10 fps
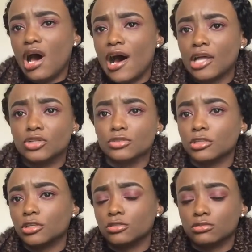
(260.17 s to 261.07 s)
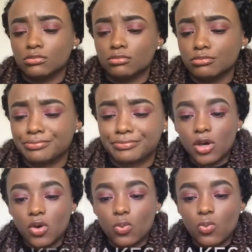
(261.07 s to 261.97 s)
I don't
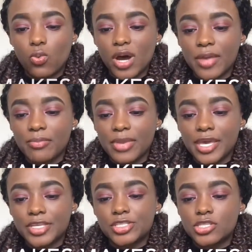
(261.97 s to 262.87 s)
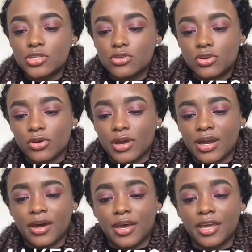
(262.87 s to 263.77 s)
know. What makes you
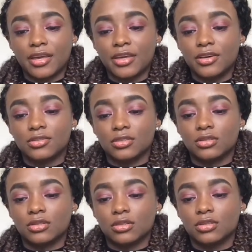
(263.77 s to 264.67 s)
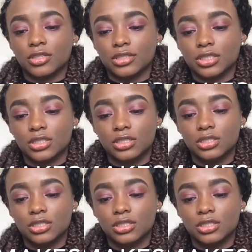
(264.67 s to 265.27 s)
cry? Oh lordy.